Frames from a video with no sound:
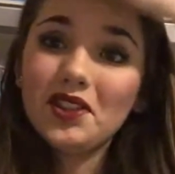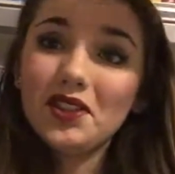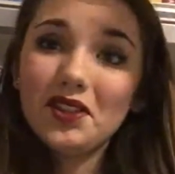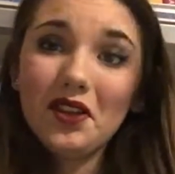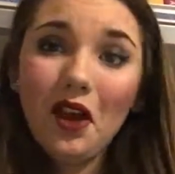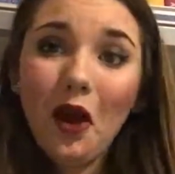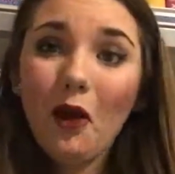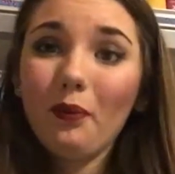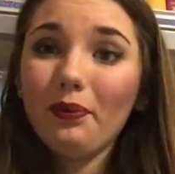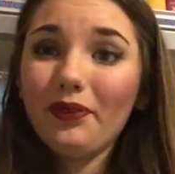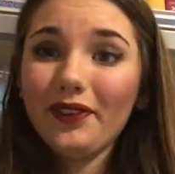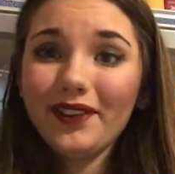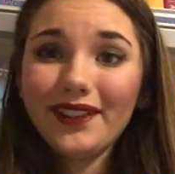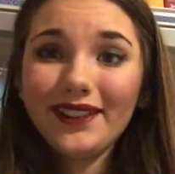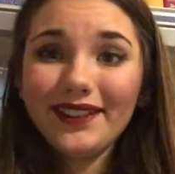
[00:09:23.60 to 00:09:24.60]
No,
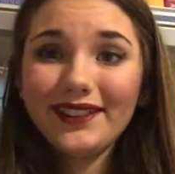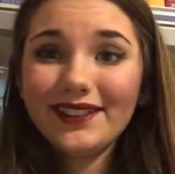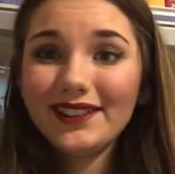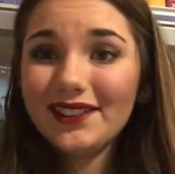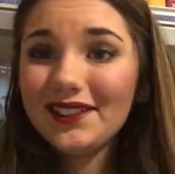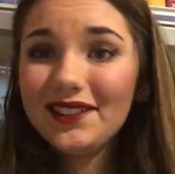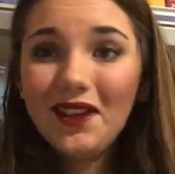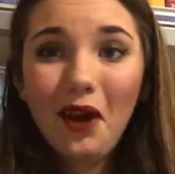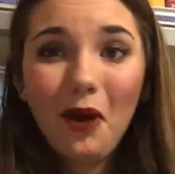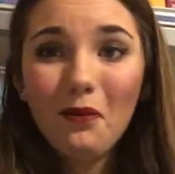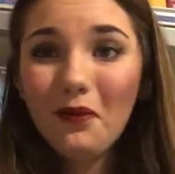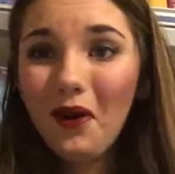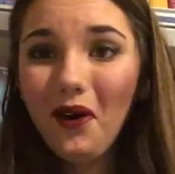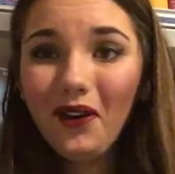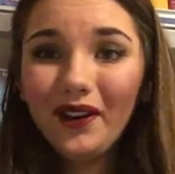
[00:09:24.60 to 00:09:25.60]
please, no
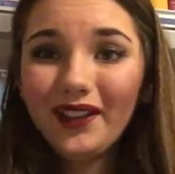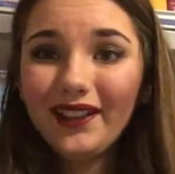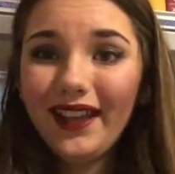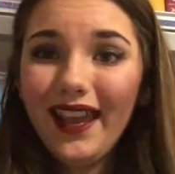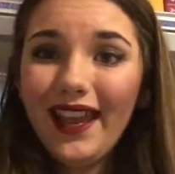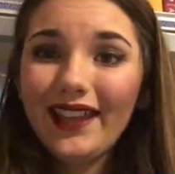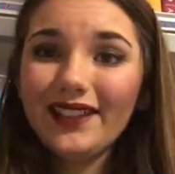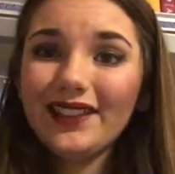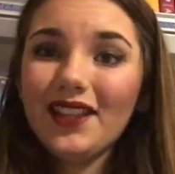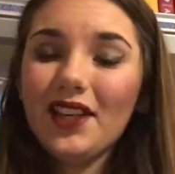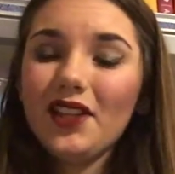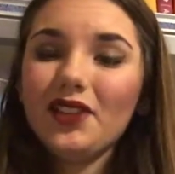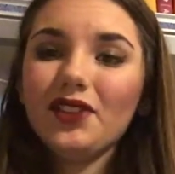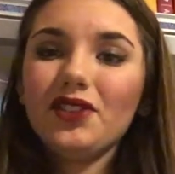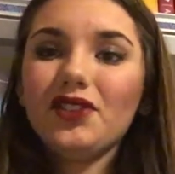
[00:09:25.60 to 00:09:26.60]
more. And
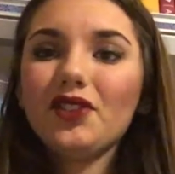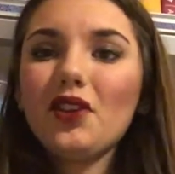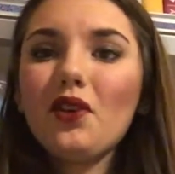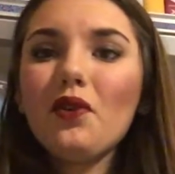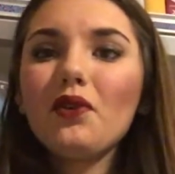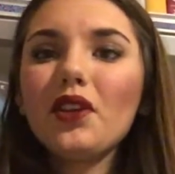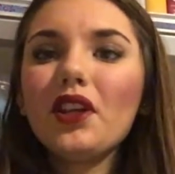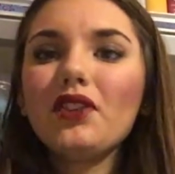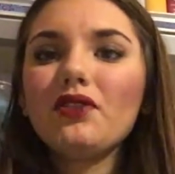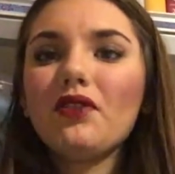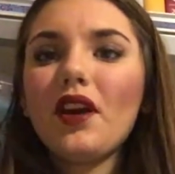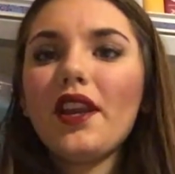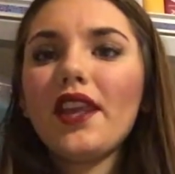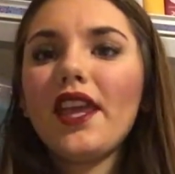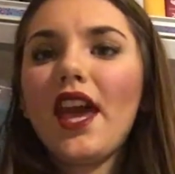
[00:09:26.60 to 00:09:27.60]
June is
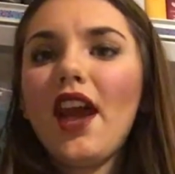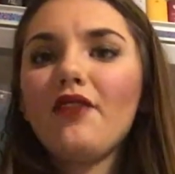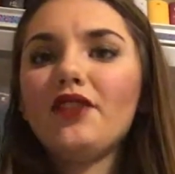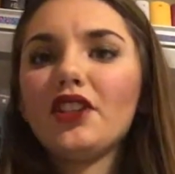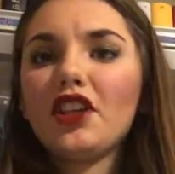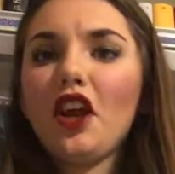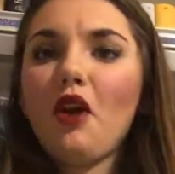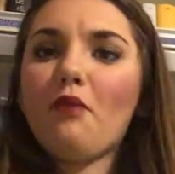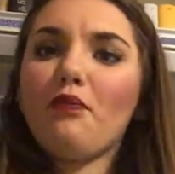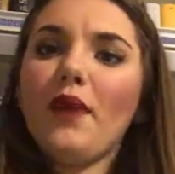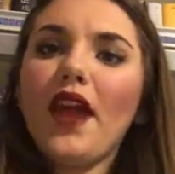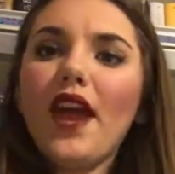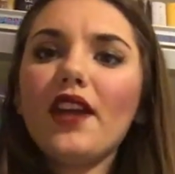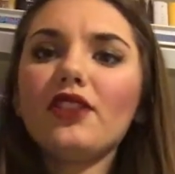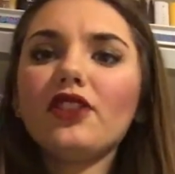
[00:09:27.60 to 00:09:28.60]
running after
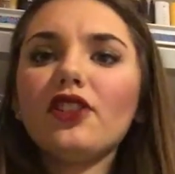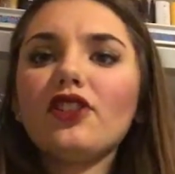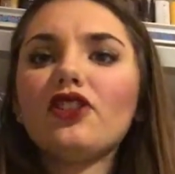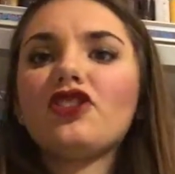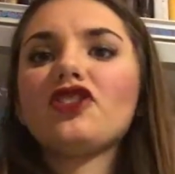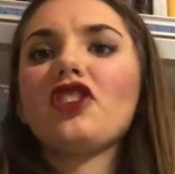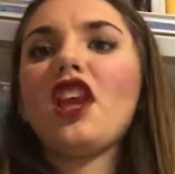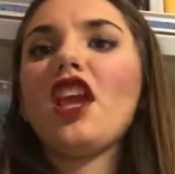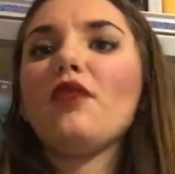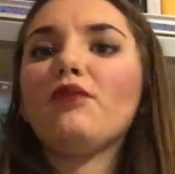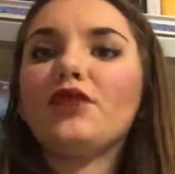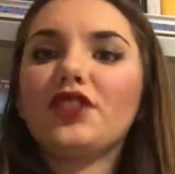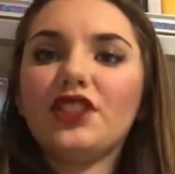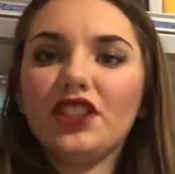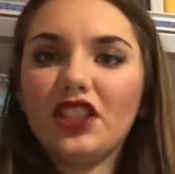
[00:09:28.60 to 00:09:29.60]
Commander
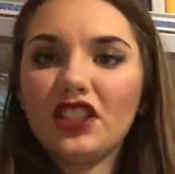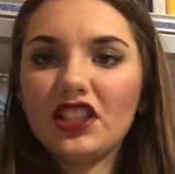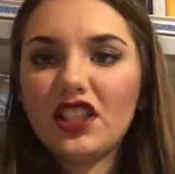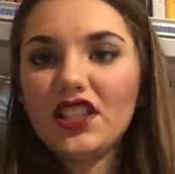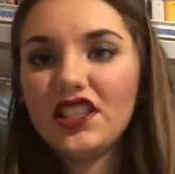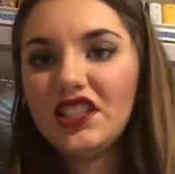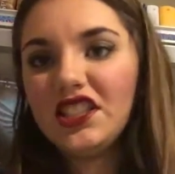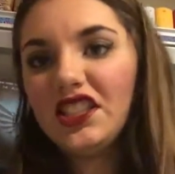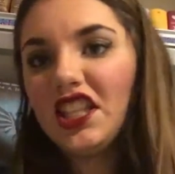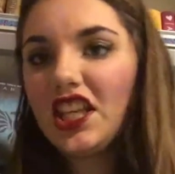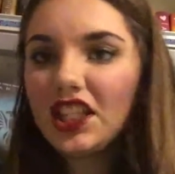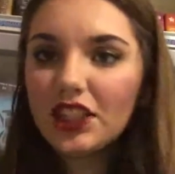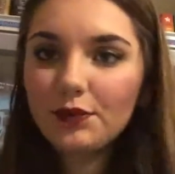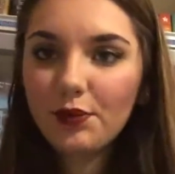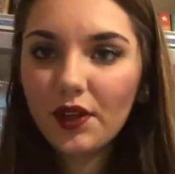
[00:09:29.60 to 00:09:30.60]
Jameson, because
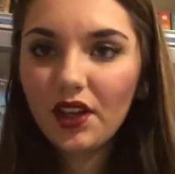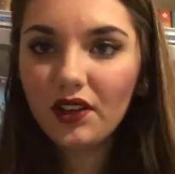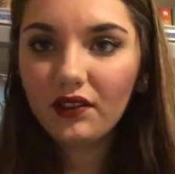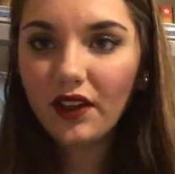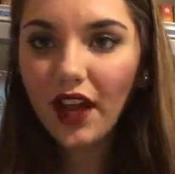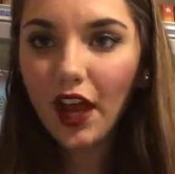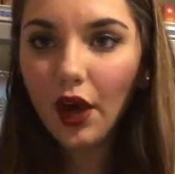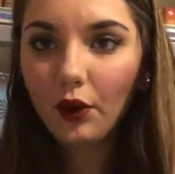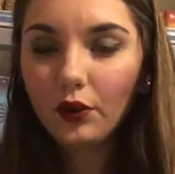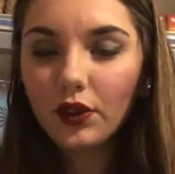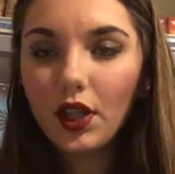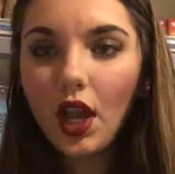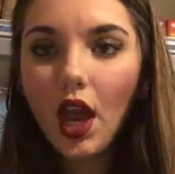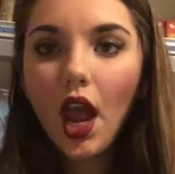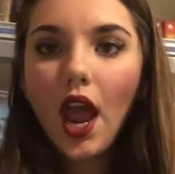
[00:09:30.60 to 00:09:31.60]
C's been around.
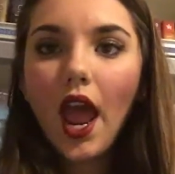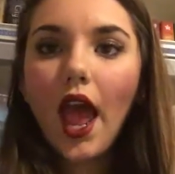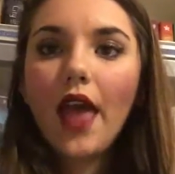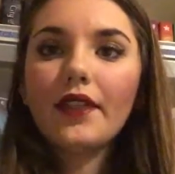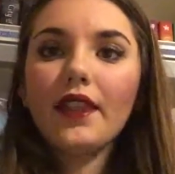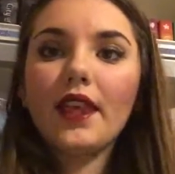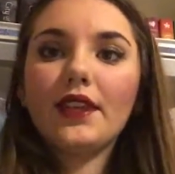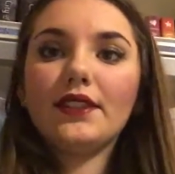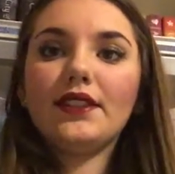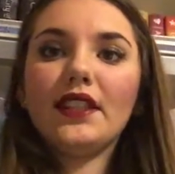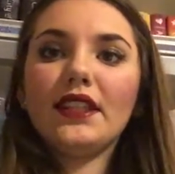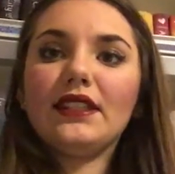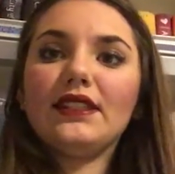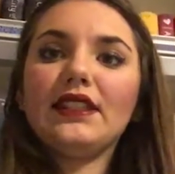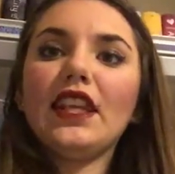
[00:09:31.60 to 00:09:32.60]
And there's
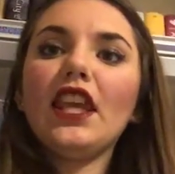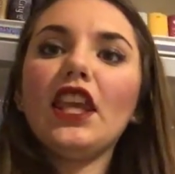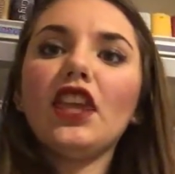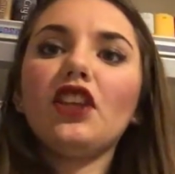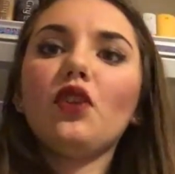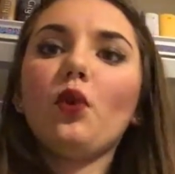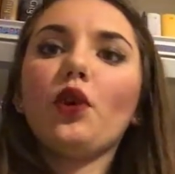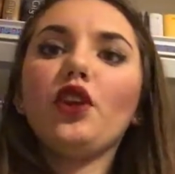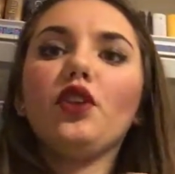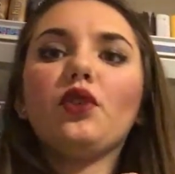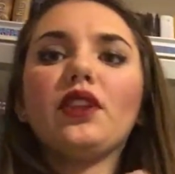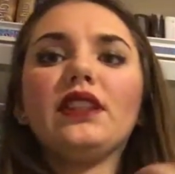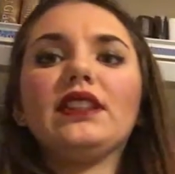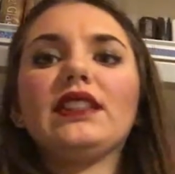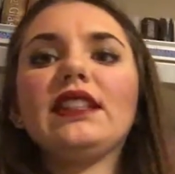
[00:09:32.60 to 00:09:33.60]
this scene where you
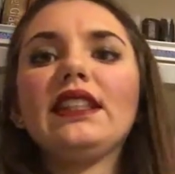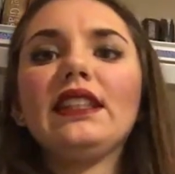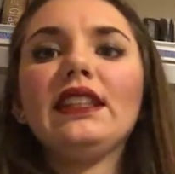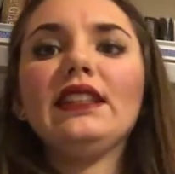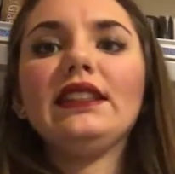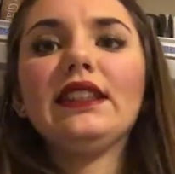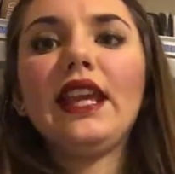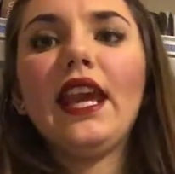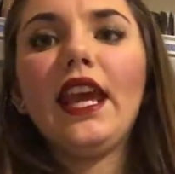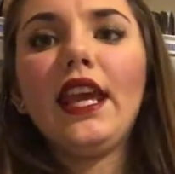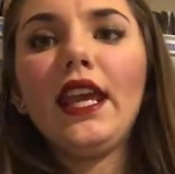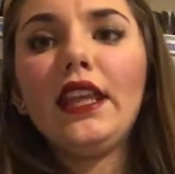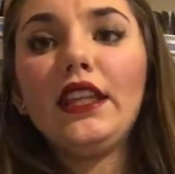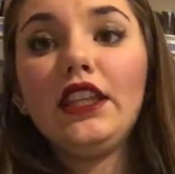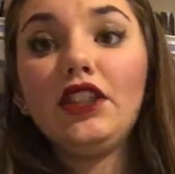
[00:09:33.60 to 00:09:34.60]
can see
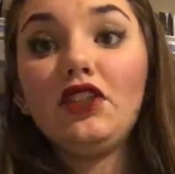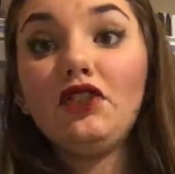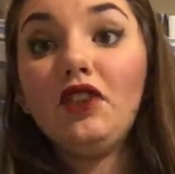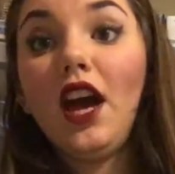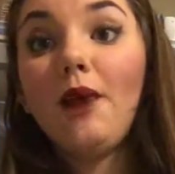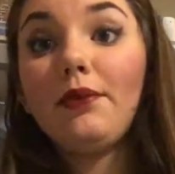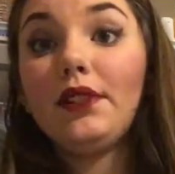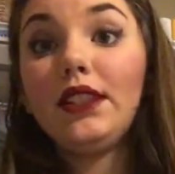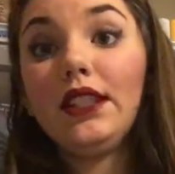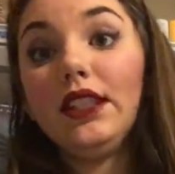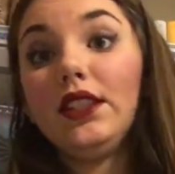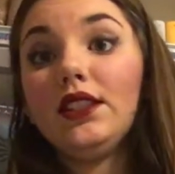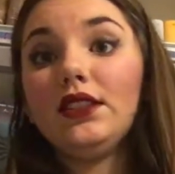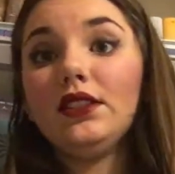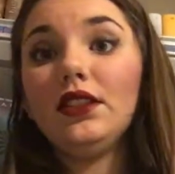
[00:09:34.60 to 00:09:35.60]
Day and he's grabbing
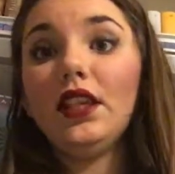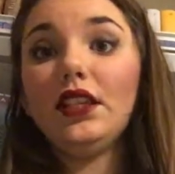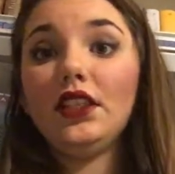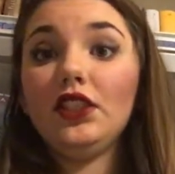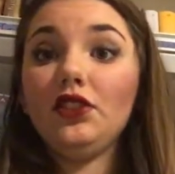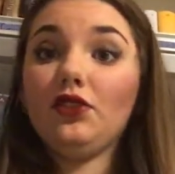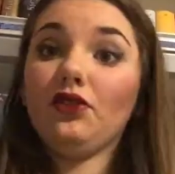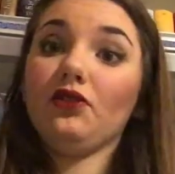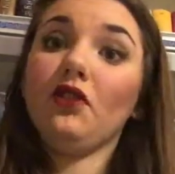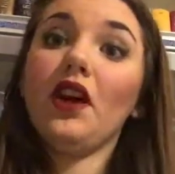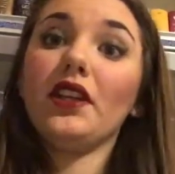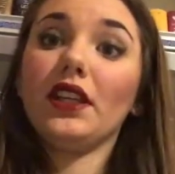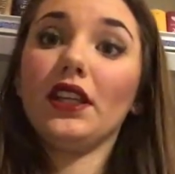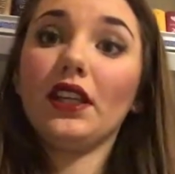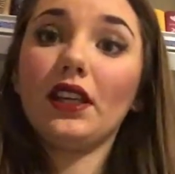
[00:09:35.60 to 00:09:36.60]
Eden and he's
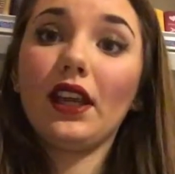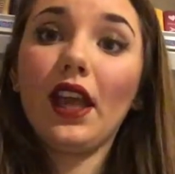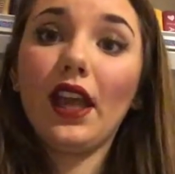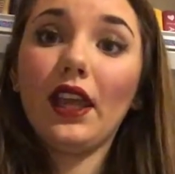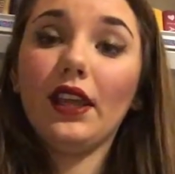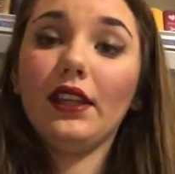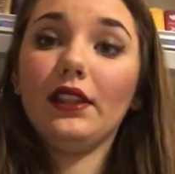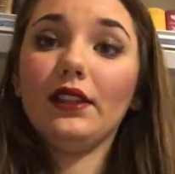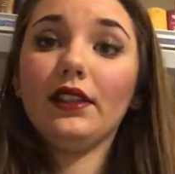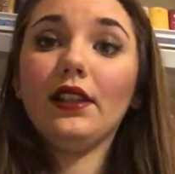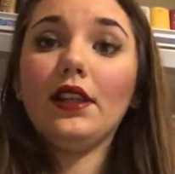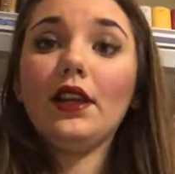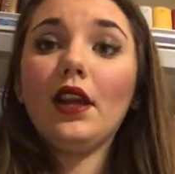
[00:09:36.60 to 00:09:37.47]
running. And